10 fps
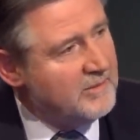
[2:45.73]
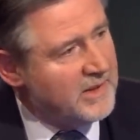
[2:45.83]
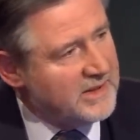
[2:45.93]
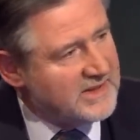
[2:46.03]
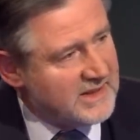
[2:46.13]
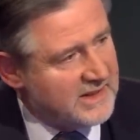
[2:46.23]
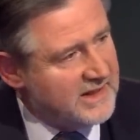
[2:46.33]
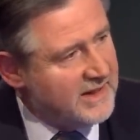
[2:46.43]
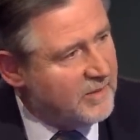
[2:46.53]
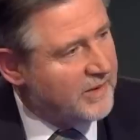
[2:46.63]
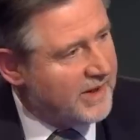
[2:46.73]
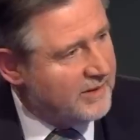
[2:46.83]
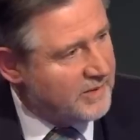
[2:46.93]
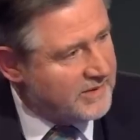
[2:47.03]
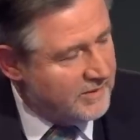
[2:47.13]
But certainly
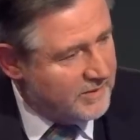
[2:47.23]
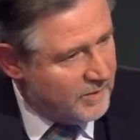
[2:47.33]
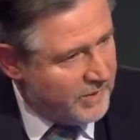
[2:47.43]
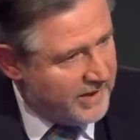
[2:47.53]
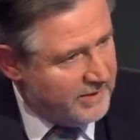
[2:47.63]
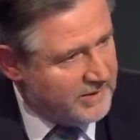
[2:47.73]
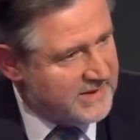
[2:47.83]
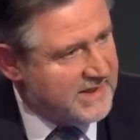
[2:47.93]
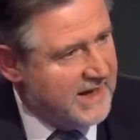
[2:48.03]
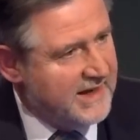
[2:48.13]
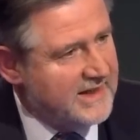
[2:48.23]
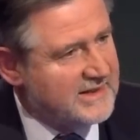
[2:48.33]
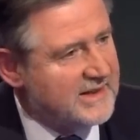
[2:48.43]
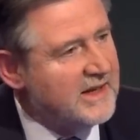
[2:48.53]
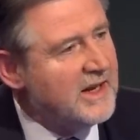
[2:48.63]
what I would say
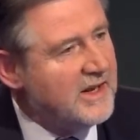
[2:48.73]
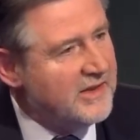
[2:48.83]
is that